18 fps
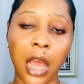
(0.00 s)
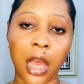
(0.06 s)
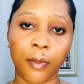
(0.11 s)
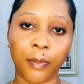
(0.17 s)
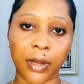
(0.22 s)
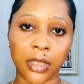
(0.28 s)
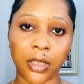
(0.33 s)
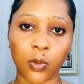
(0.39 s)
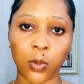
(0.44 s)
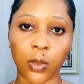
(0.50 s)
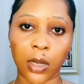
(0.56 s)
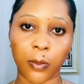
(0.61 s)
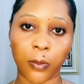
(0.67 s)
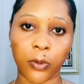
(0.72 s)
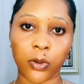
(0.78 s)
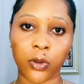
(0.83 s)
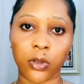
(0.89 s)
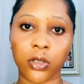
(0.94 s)
particular
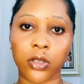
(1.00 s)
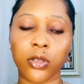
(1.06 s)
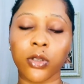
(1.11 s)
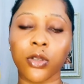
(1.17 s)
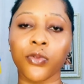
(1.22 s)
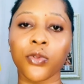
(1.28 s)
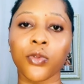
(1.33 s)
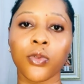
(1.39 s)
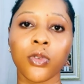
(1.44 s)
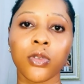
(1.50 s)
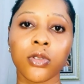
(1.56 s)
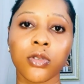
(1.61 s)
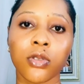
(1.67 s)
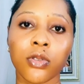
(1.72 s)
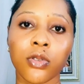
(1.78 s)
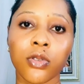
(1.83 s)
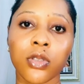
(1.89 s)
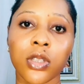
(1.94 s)
product, so if you want to
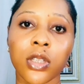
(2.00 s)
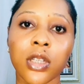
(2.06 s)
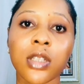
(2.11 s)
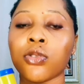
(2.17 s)
use it,